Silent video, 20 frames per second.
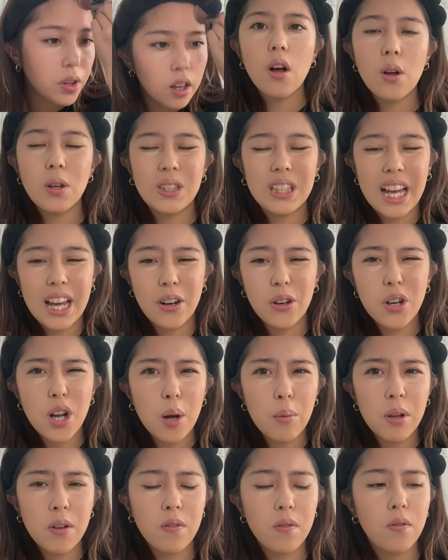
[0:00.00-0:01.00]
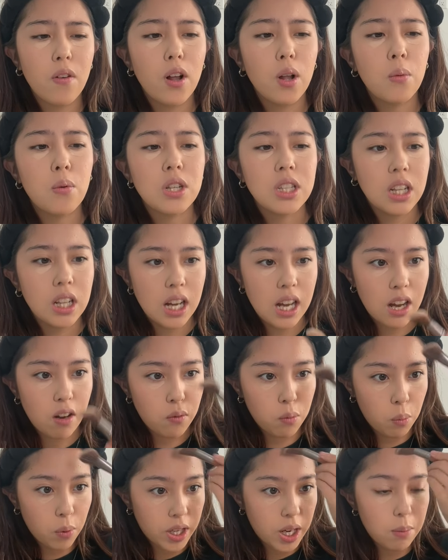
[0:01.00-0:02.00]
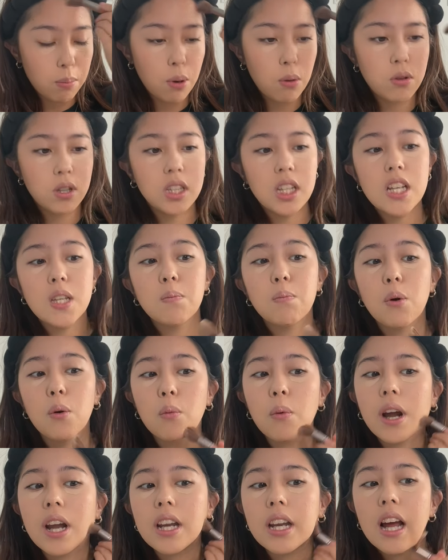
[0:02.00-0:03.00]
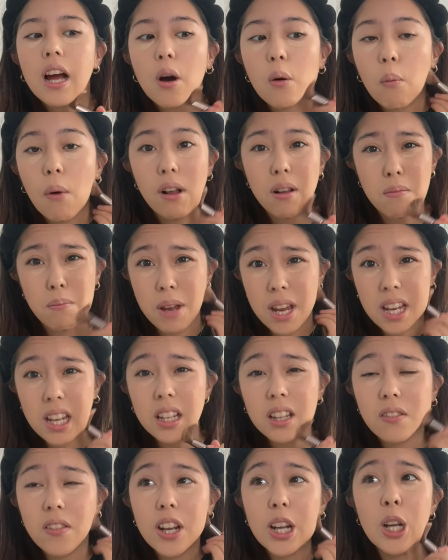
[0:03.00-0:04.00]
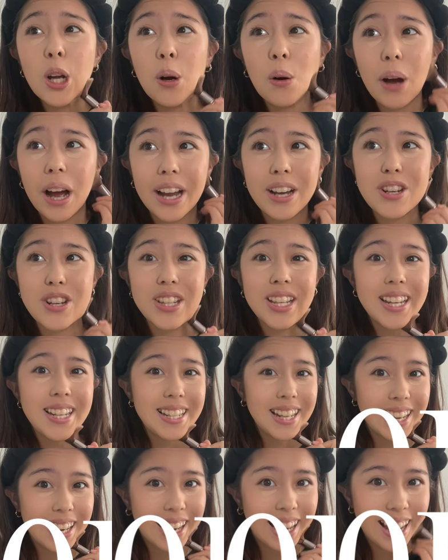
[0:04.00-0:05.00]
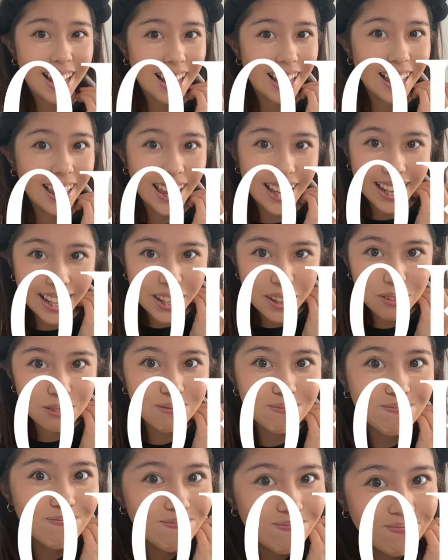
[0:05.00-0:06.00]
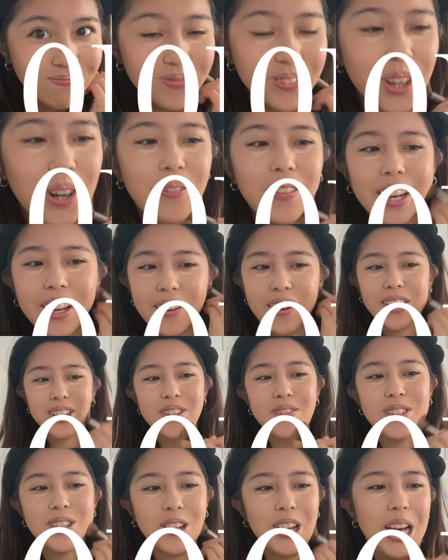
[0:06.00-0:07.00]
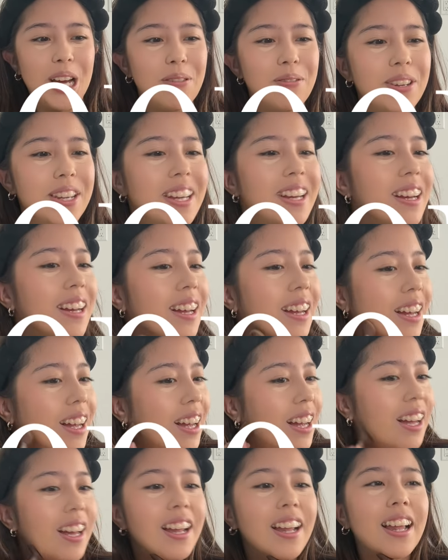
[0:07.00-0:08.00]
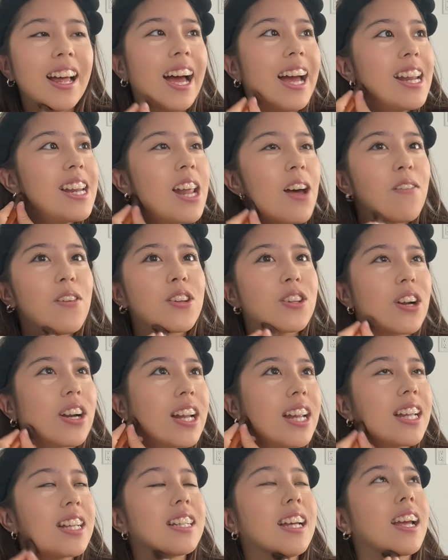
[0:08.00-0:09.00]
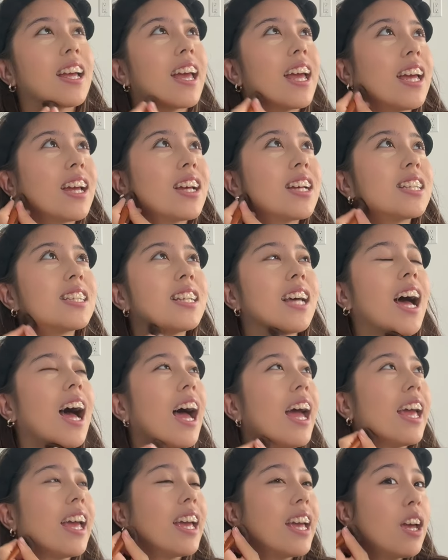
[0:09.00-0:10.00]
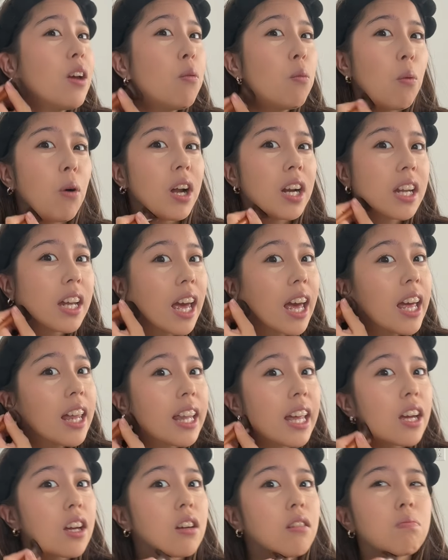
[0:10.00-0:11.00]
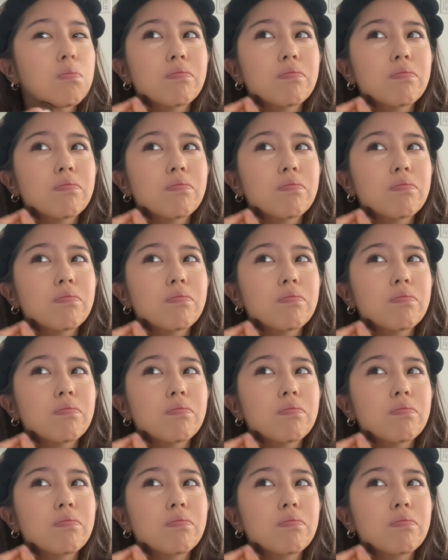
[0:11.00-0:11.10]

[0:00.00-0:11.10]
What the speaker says: Also, I don't know how many followers I'll have when I post this, but right now while I'm making the video, I just hit 10k. Like, oh my gosh, I'm so happy. I never thought I'd hit 10k because I hit 1k like